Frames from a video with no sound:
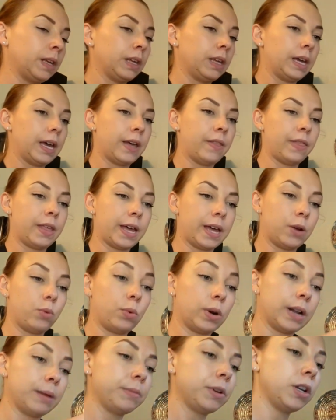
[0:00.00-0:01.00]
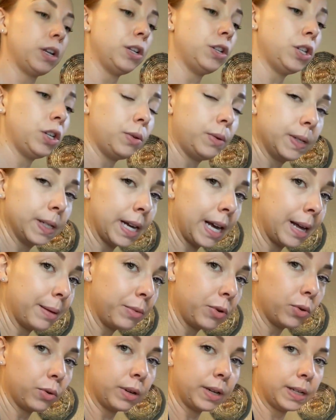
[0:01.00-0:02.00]
then what I'm going to do is I'm
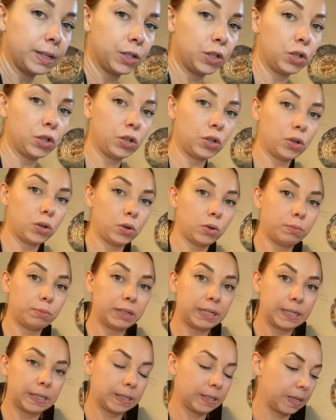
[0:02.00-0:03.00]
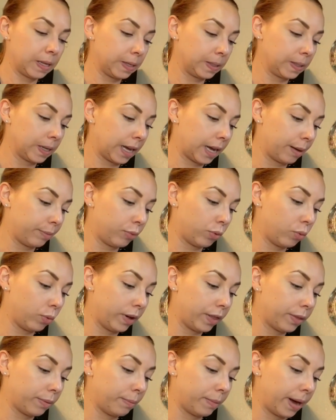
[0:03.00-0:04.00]
going to blitz this up
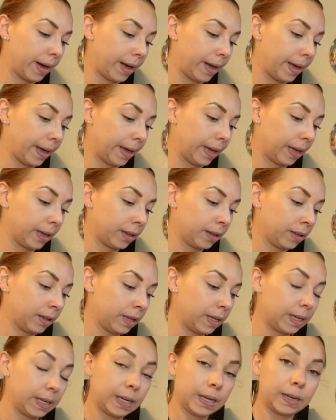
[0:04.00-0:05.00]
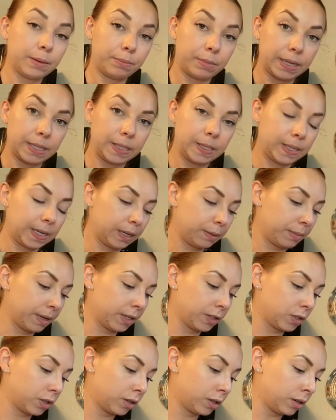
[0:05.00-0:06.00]
with my stick
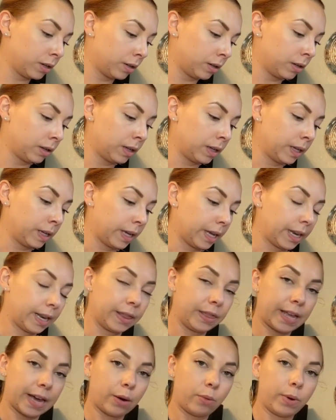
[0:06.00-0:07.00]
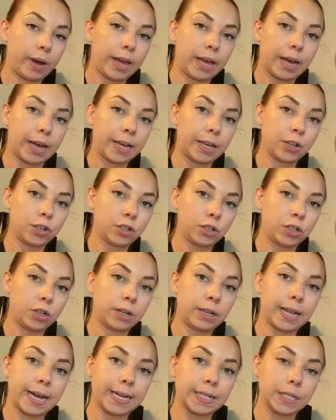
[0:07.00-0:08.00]
mixer. And that way I can just
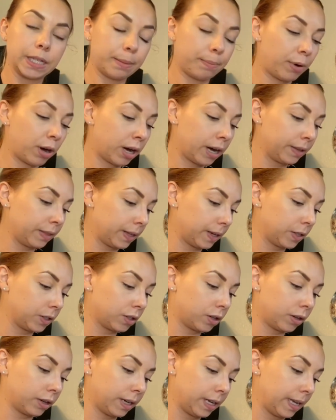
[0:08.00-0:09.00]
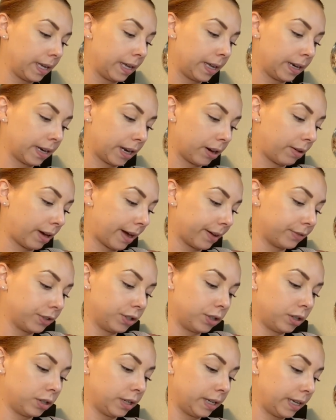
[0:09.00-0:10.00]
utilize the pot that it's already in. I don't have to
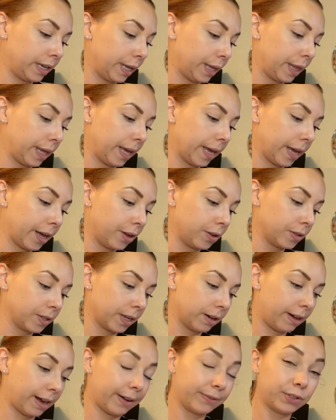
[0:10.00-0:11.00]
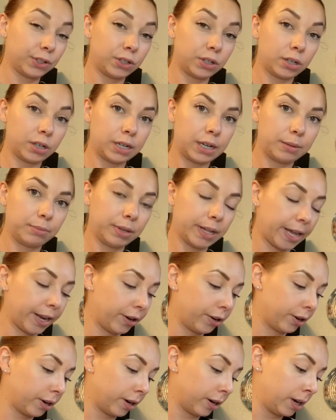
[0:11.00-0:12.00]
dirty anything else. I don't have to dirty a
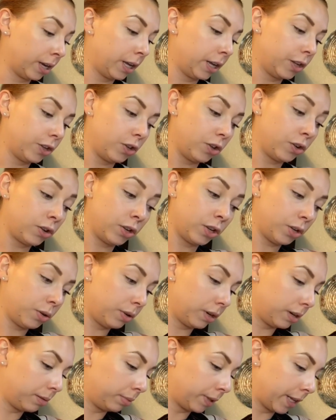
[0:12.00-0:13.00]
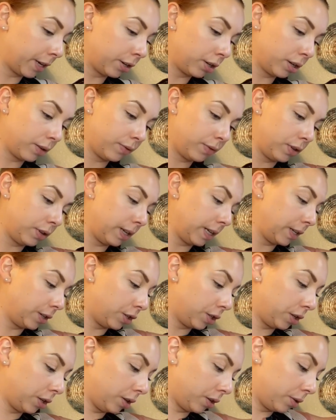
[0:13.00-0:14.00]
blender. You can do it in a blender if you need
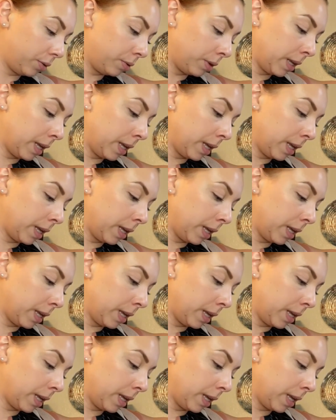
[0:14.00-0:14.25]
to.